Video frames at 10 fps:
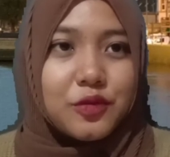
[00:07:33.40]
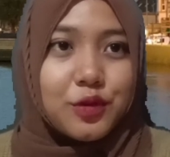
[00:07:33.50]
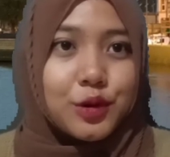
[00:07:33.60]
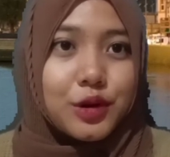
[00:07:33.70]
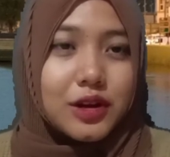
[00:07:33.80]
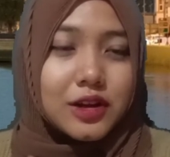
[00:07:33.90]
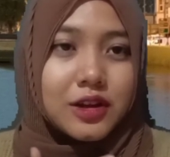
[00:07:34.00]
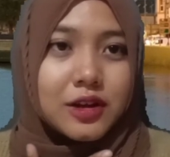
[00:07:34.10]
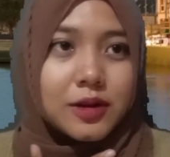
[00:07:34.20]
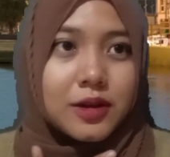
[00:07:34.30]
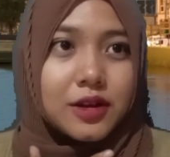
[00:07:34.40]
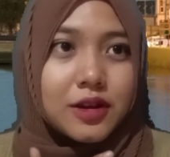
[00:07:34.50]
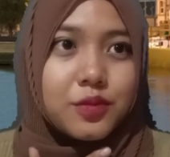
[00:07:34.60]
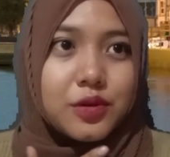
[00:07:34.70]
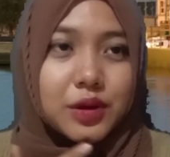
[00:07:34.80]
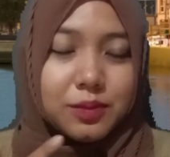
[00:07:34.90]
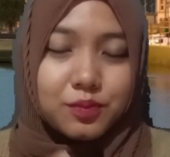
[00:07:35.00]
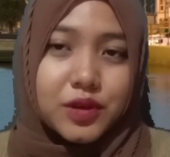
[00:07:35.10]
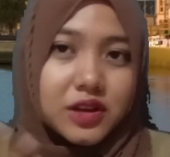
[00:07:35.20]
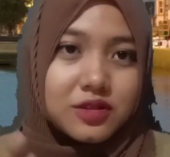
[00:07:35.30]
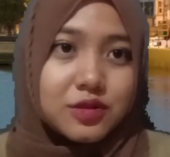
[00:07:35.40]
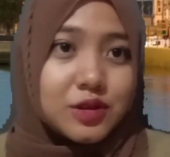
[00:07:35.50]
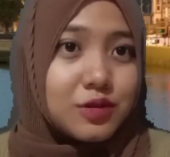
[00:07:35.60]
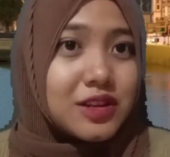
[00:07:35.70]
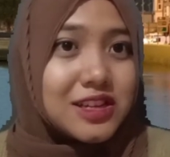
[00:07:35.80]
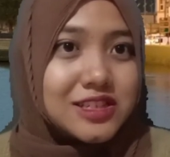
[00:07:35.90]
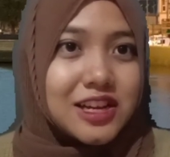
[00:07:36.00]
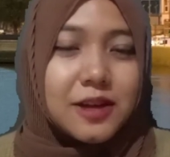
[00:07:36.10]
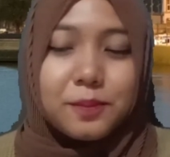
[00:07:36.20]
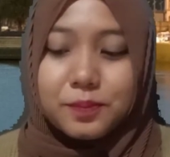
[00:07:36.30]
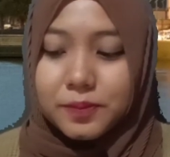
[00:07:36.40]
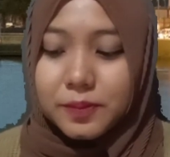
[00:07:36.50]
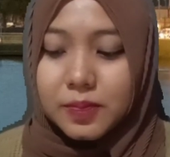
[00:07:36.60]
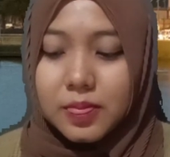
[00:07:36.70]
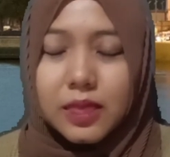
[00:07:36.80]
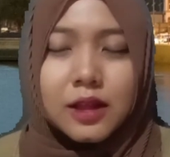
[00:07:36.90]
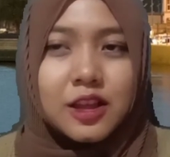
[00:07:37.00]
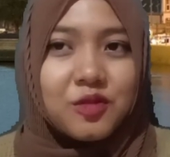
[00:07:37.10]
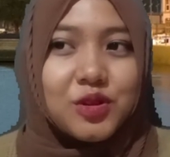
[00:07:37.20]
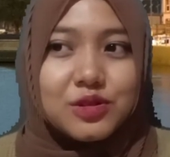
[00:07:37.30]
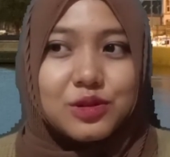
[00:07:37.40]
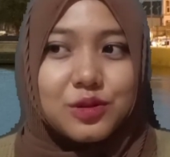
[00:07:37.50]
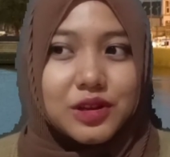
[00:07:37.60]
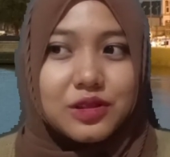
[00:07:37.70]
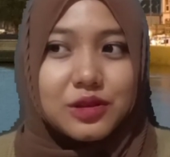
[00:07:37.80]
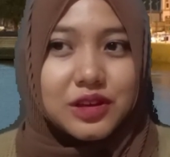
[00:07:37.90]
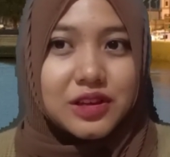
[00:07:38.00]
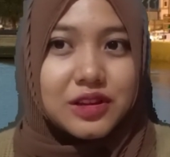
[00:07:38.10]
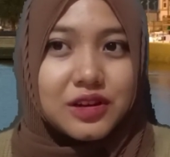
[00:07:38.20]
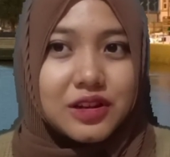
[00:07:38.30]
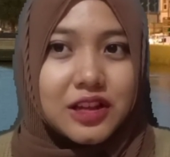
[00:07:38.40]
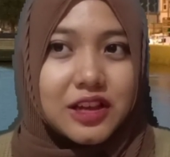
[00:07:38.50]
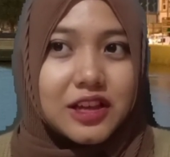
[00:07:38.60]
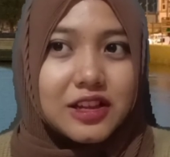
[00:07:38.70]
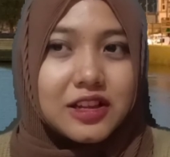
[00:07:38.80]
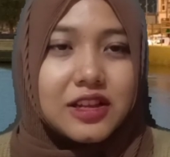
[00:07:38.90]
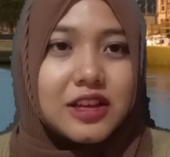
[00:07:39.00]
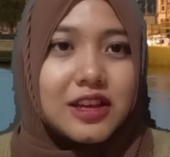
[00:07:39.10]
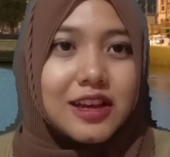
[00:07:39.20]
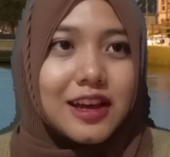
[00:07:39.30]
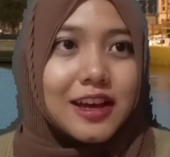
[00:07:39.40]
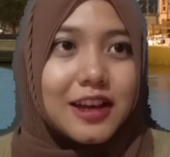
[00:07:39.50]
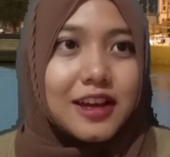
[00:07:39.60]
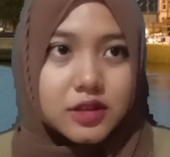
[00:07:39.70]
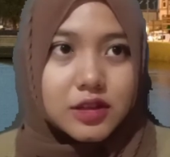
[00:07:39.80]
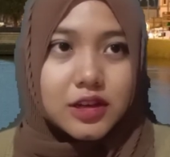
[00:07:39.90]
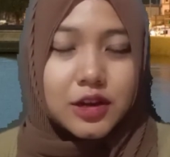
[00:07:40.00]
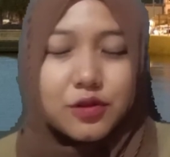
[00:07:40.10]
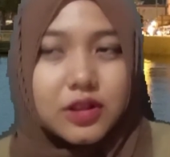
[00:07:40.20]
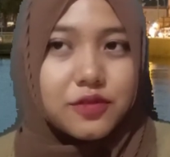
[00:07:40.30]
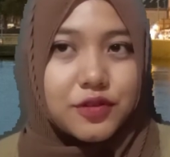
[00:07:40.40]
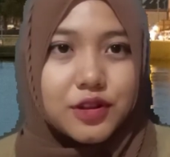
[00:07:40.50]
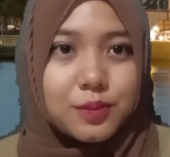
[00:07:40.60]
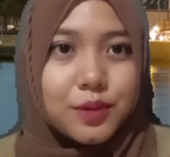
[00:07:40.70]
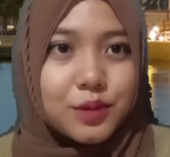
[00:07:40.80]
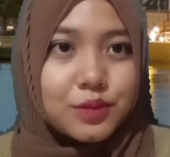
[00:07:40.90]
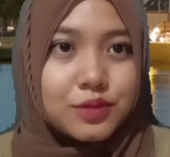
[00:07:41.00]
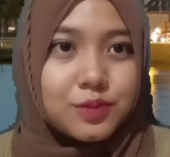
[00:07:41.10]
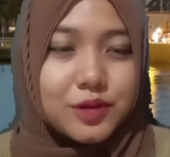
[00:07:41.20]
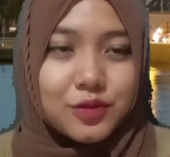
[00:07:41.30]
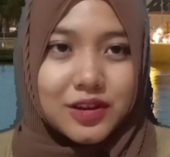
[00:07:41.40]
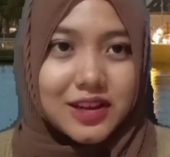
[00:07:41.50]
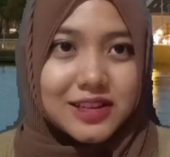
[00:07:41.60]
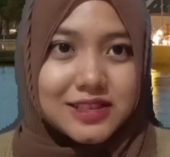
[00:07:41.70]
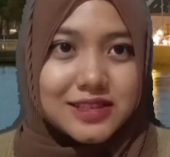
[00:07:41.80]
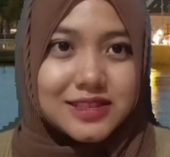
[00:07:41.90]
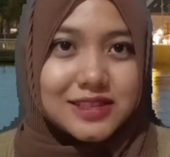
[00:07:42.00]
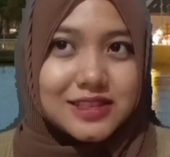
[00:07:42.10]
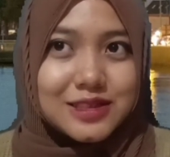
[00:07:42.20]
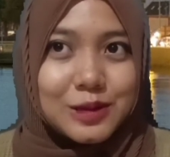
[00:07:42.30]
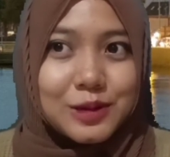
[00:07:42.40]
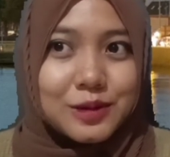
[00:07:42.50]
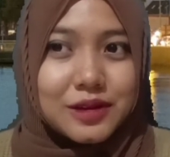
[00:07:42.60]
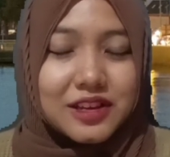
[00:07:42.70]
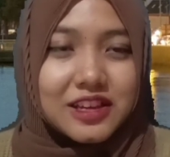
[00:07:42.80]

we went back to Indonesia. Like, we also cried together. Like, I really feel the bond between us. So in conclusion,